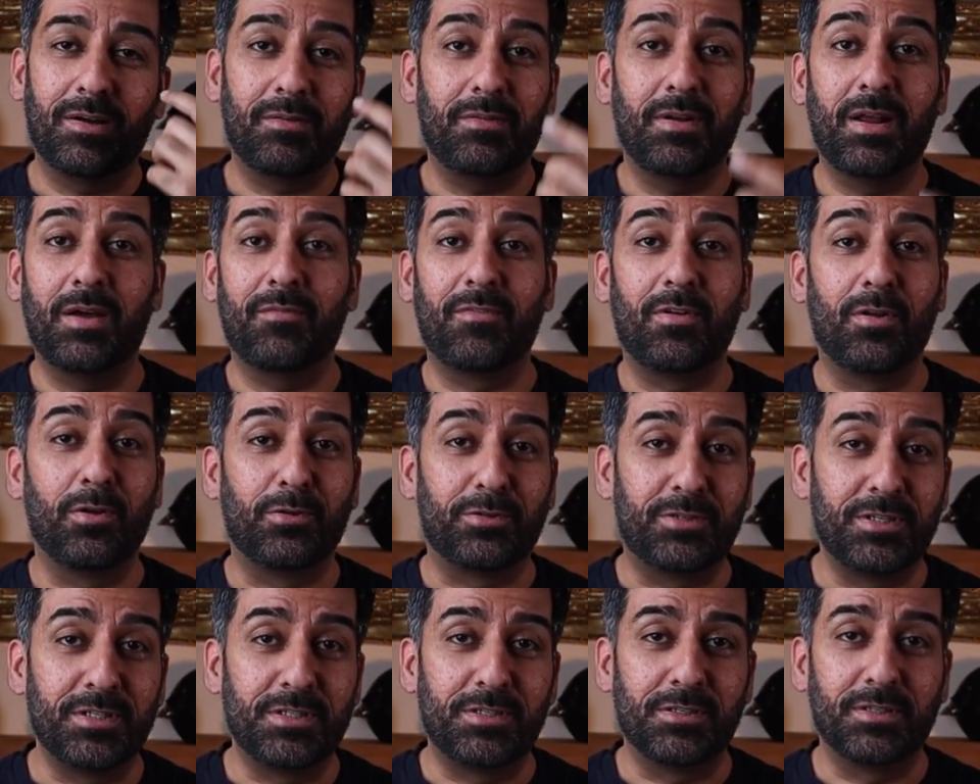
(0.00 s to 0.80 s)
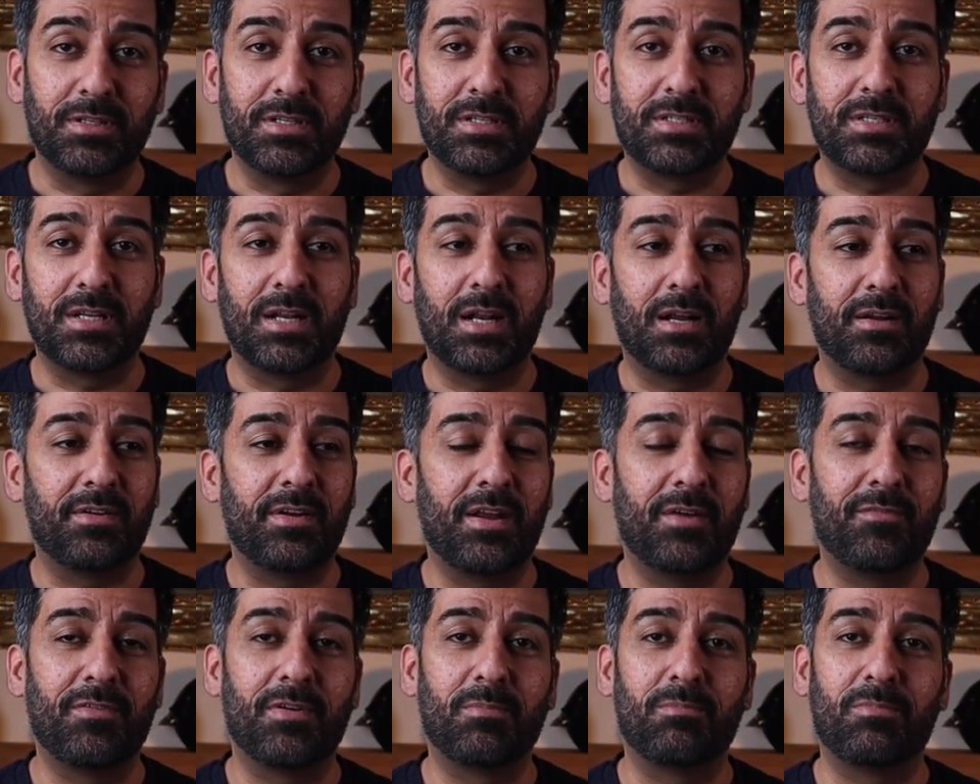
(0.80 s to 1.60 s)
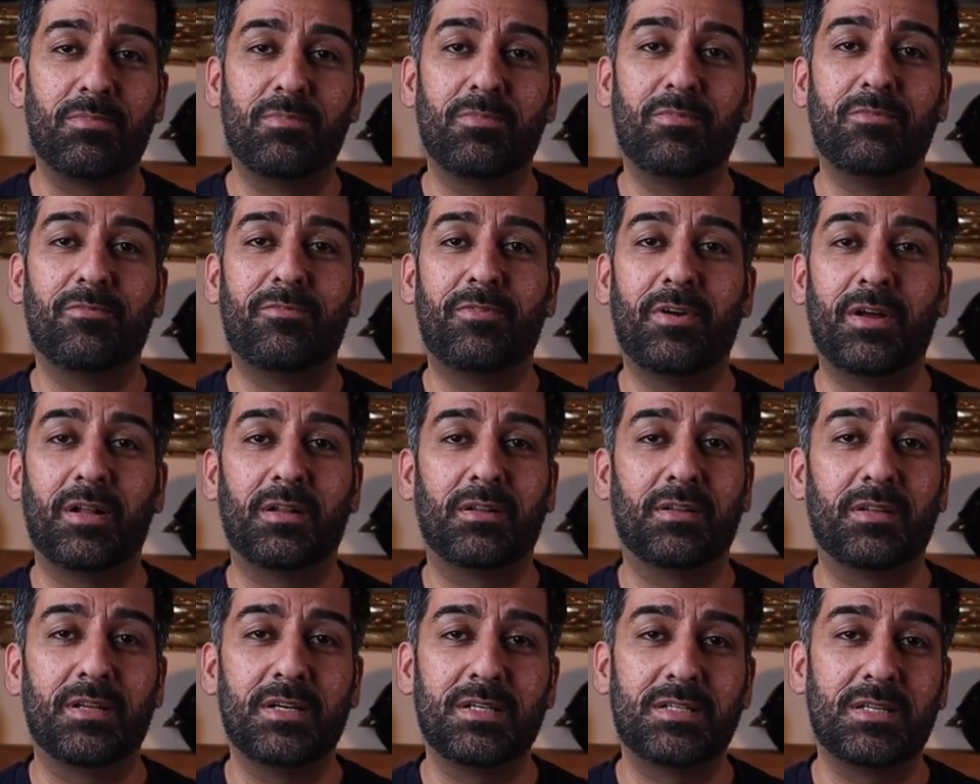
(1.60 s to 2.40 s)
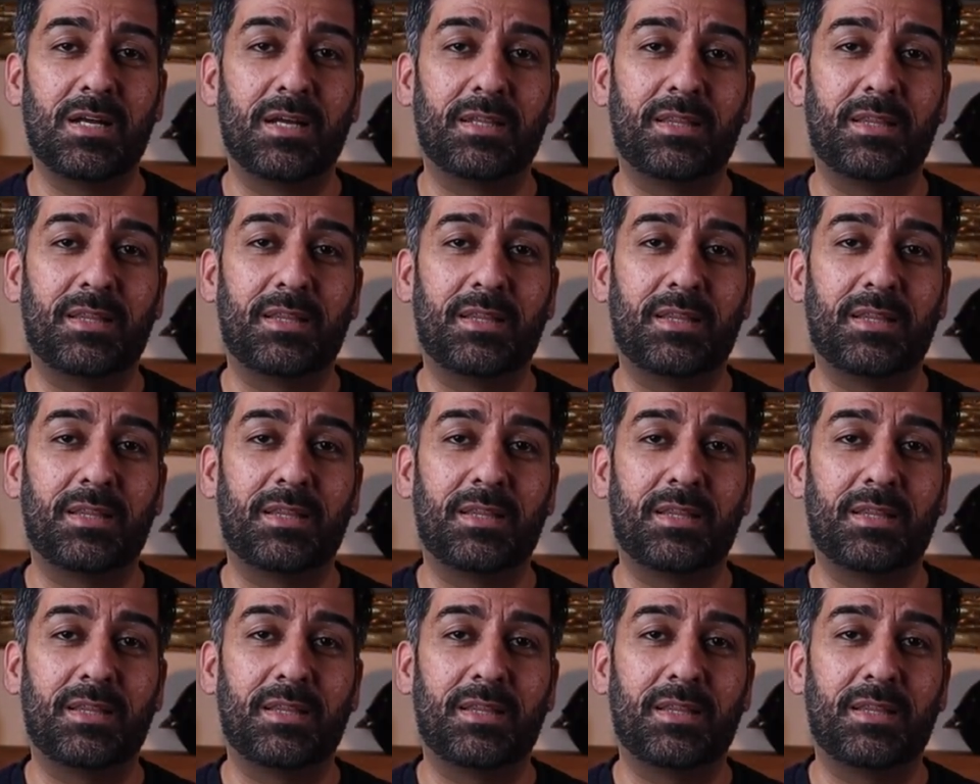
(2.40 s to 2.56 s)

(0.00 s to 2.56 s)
I never looked into this, and I've never felt this.